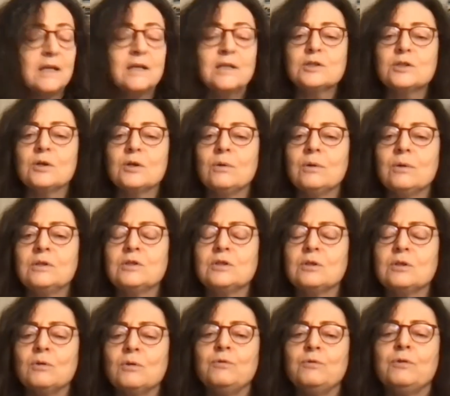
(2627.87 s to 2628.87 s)
So, in
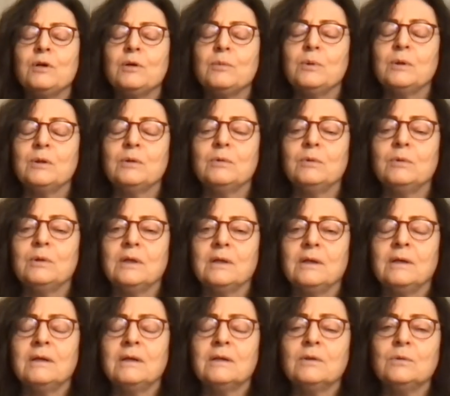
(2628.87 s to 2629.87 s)
so far, one could
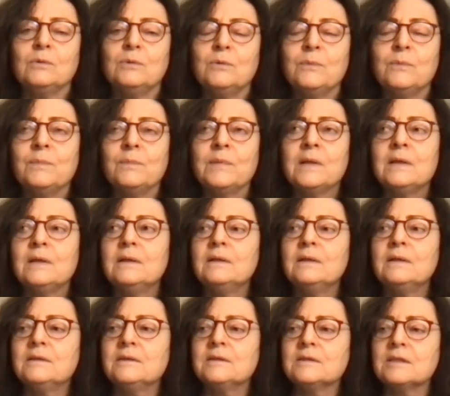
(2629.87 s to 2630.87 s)
argue
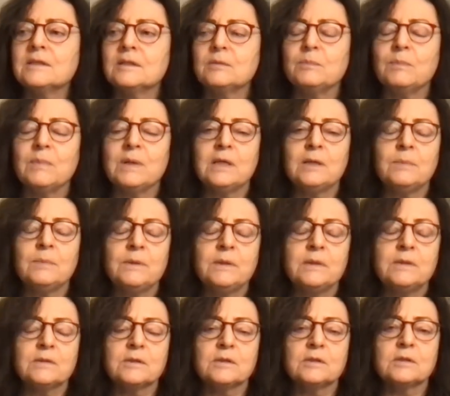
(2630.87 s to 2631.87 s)
uh, that
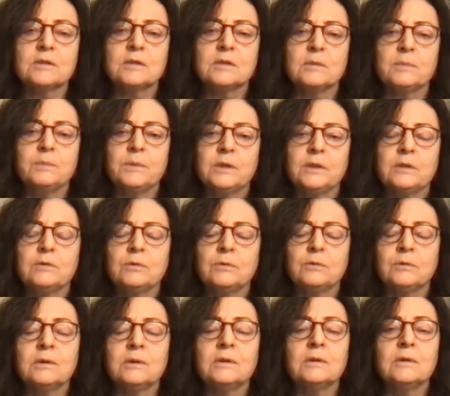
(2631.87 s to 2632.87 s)
maybe this uh,
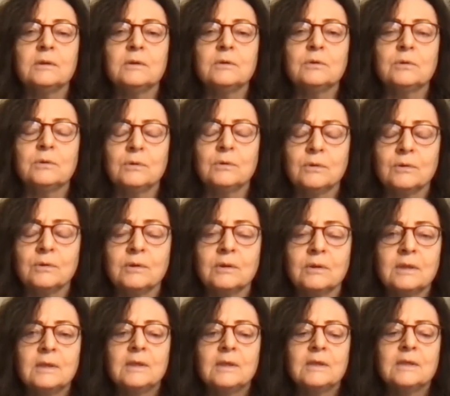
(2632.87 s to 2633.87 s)
pictorial turn
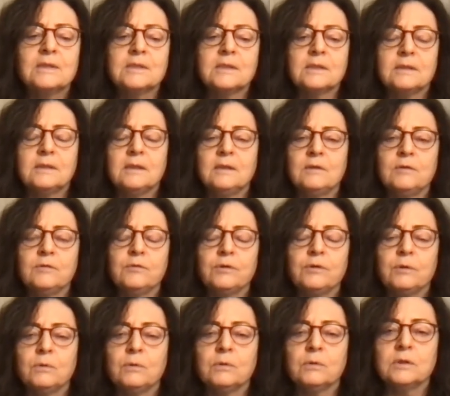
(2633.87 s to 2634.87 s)
that in
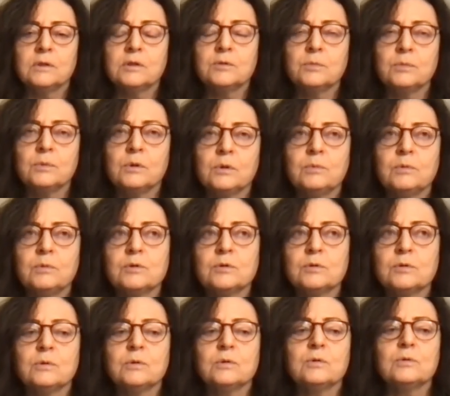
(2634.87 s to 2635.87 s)
Farocki's work was
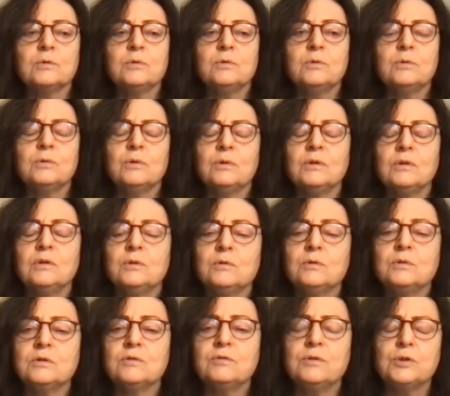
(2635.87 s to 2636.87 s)
also turned
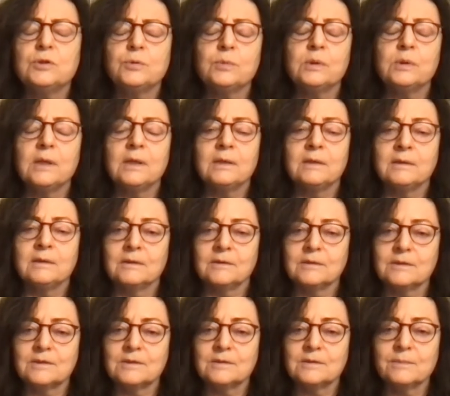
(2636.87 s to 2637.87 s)
into the visual
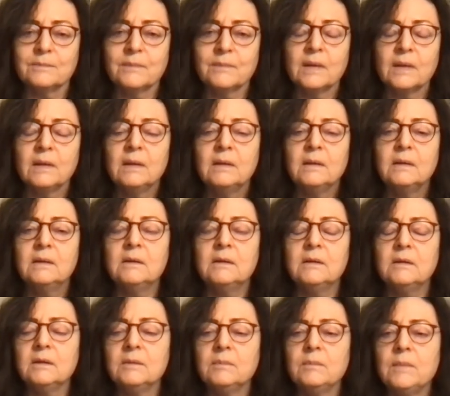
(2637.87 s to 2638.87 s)
arts,
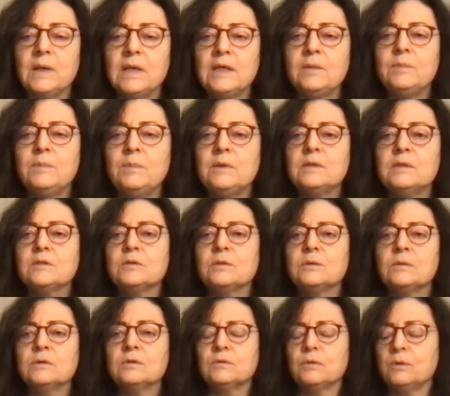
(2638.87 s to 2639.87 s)
maybe is
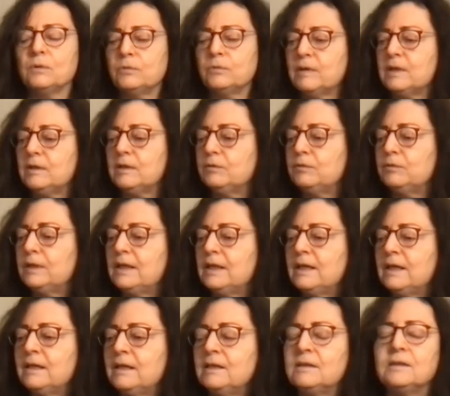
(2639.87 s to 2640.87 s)
already
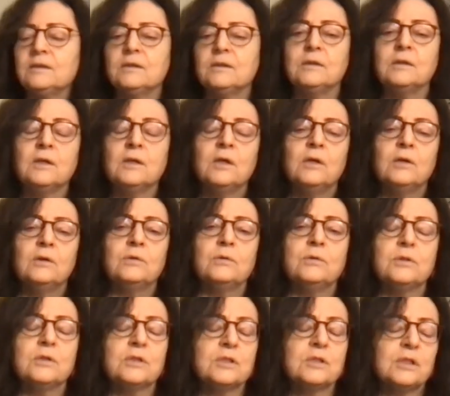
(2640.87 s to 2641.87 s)
related to this